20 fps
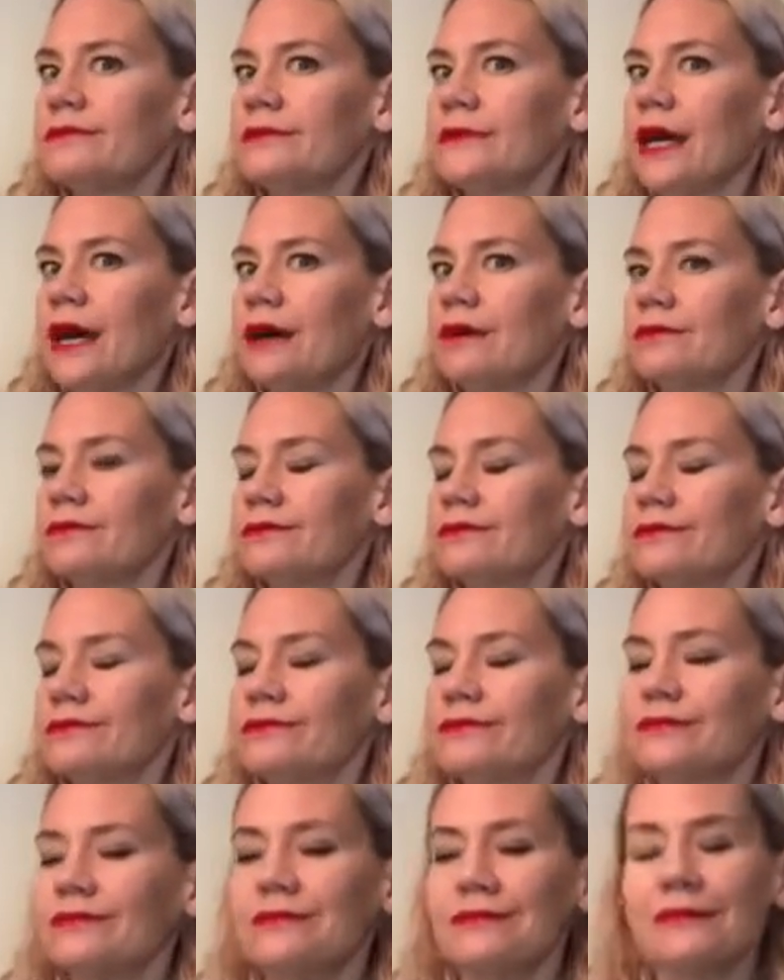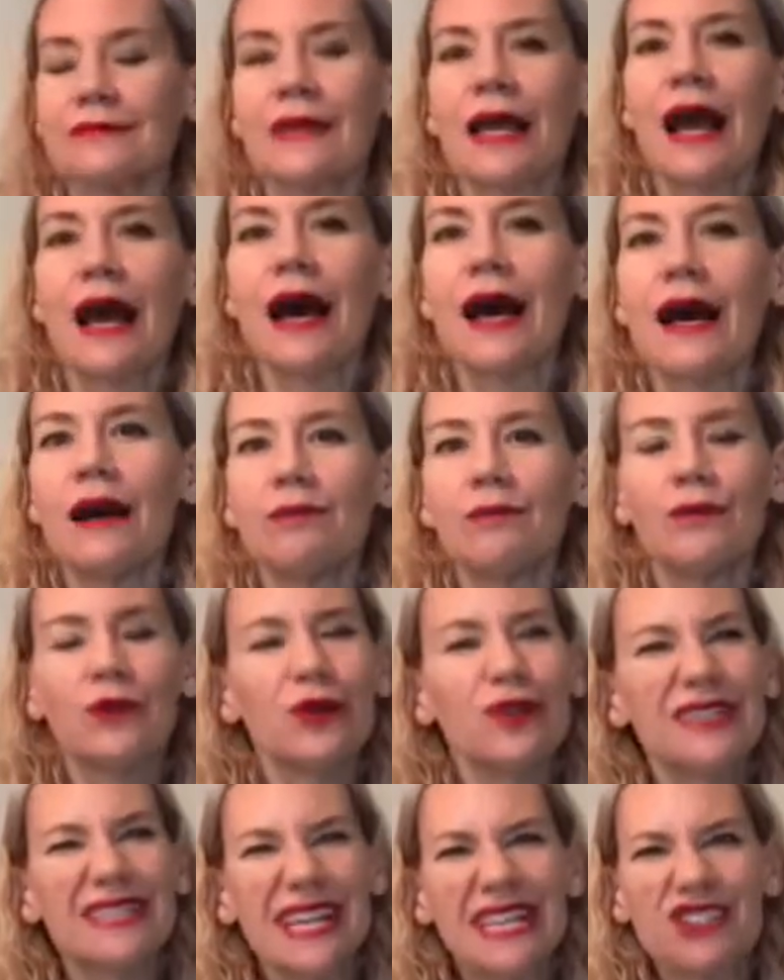no. Or
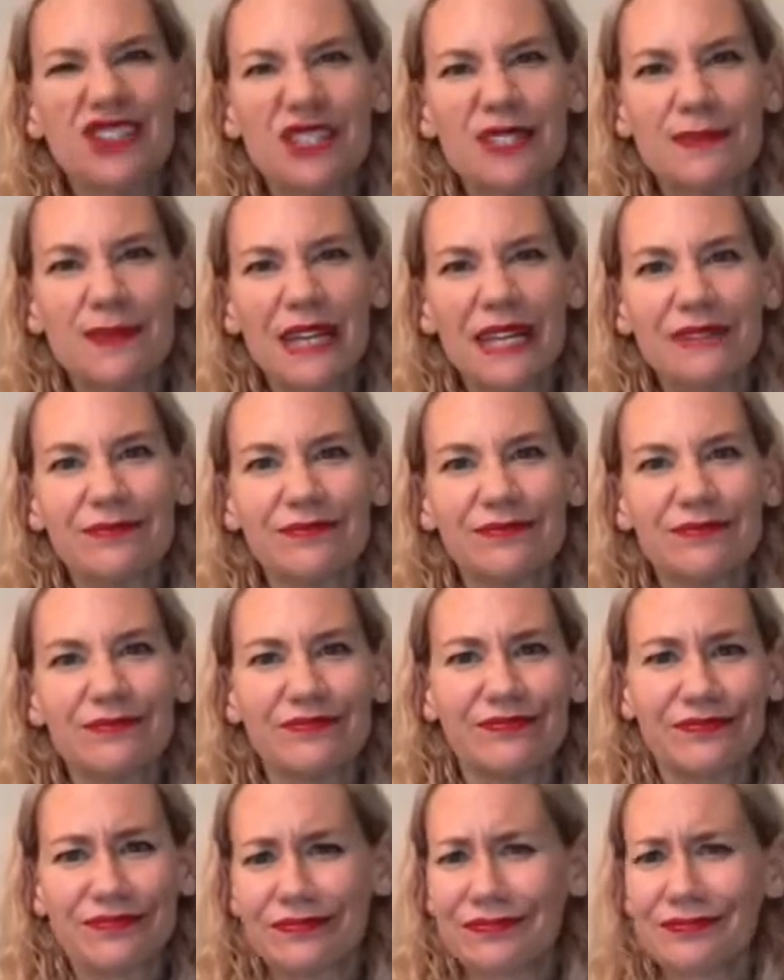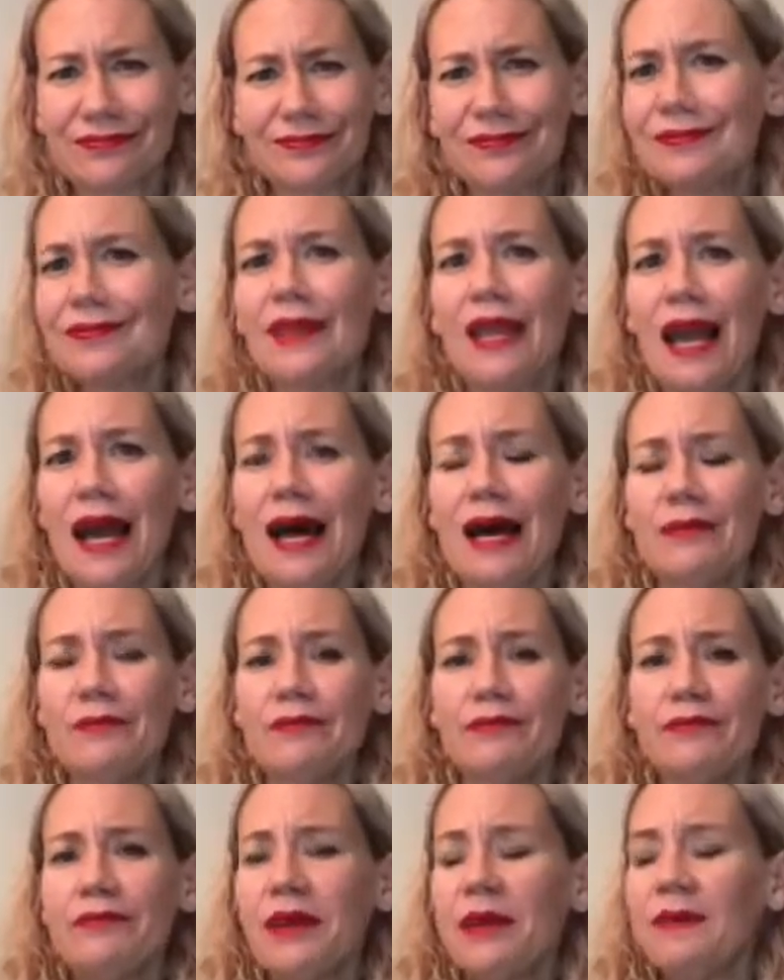is that just me?
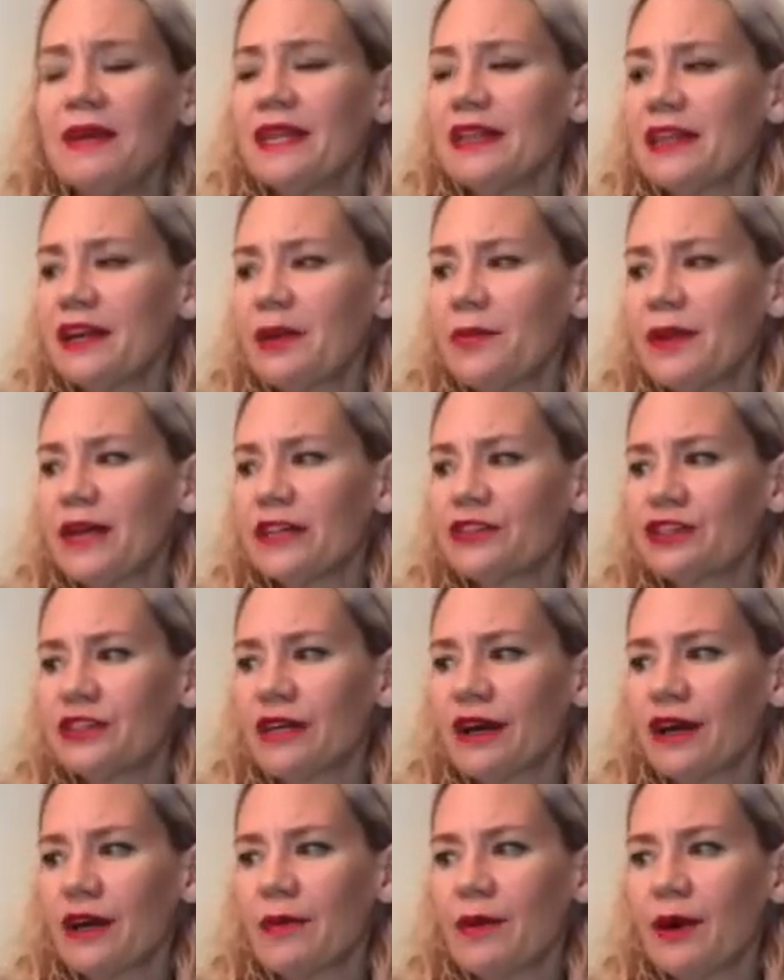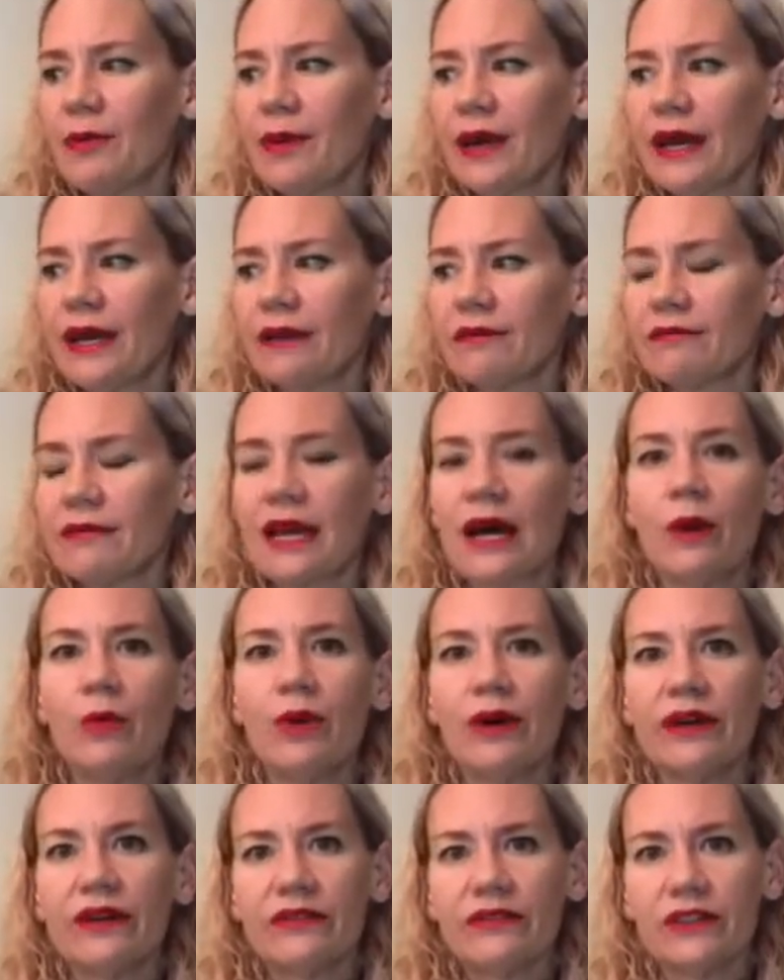Maybe in therapy I should talk about my
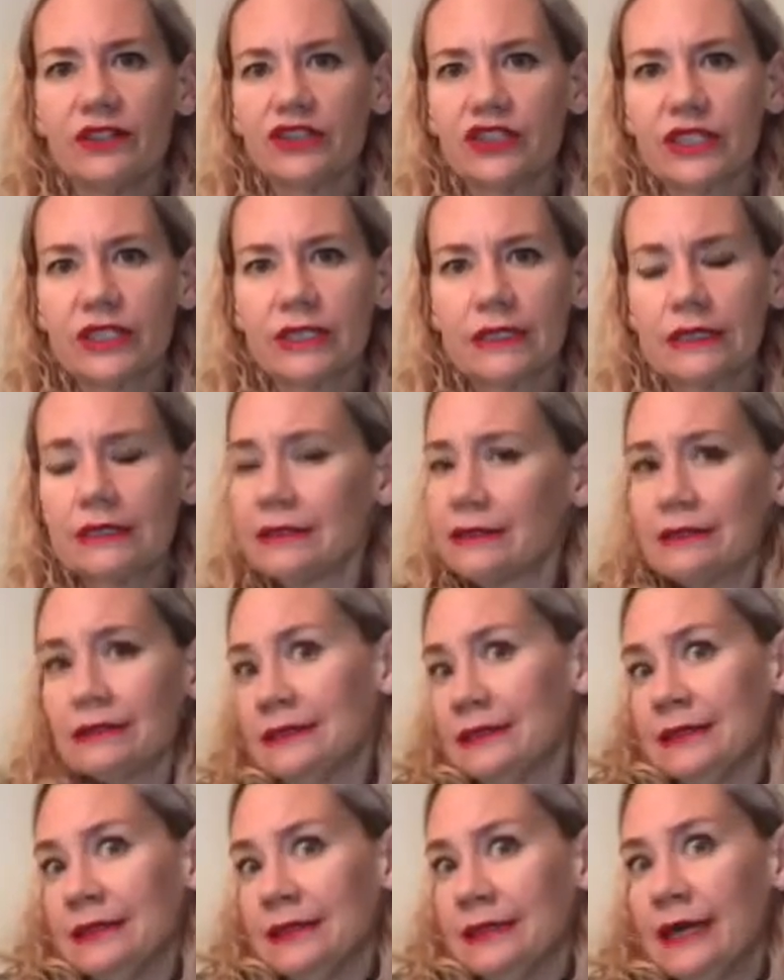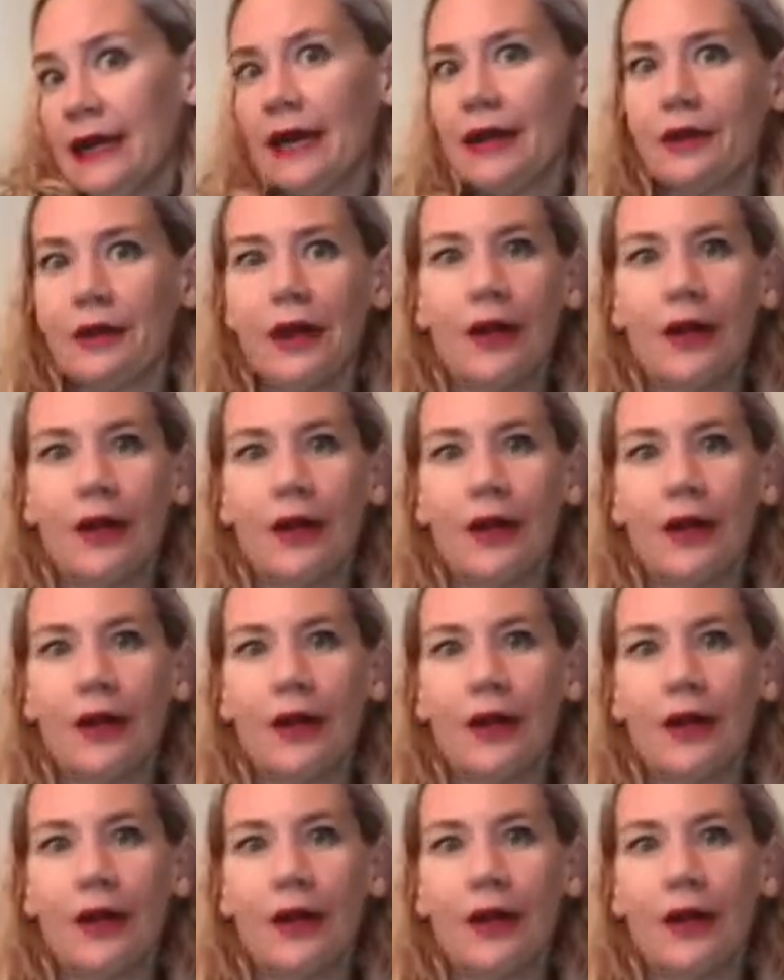cowboy aversion. I don't